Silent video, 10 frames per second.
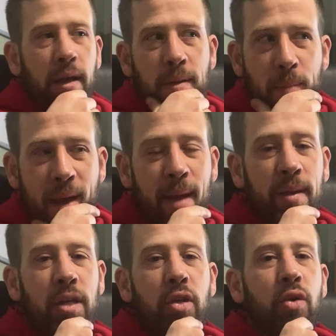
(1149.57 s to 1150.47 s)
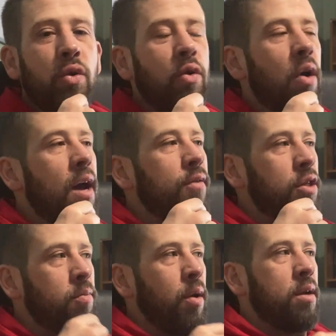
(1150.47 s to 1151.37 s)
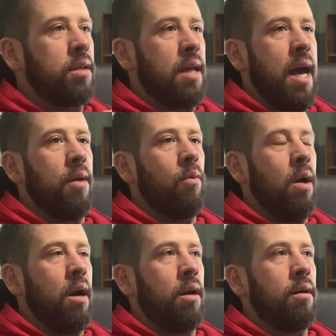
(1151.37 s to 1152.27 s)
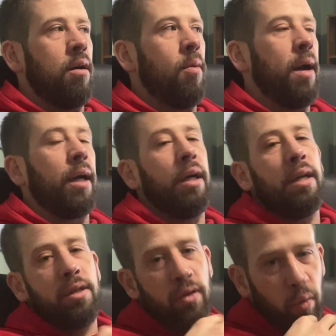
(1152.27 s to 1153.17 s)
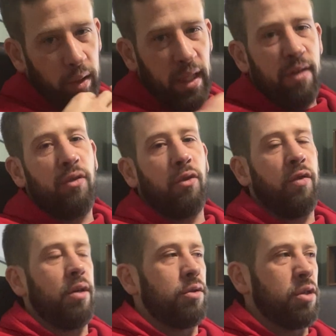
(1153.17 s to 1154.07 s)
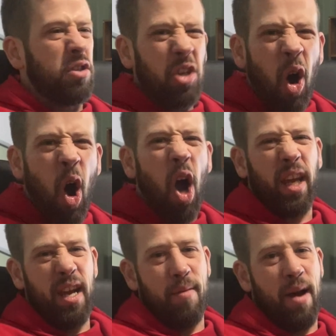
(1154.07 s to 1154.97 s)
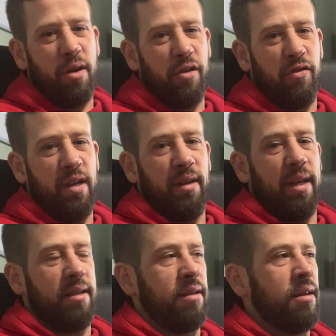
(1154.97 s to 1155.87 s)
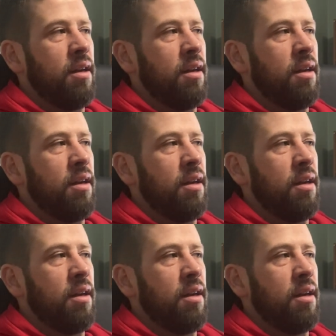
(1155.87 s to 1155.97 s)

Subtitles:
Maybe you have experienced that, where, oh my goodness, the relief you feel just talking about your feelings.